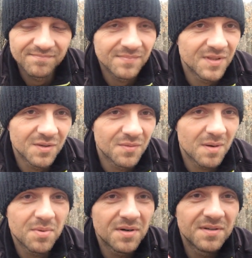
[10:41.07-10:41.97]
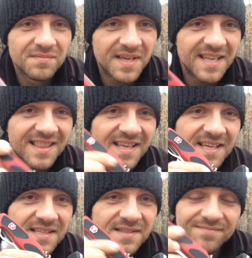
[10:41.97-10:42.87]
The rubber
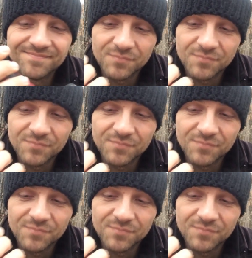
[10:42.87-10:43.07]
inlays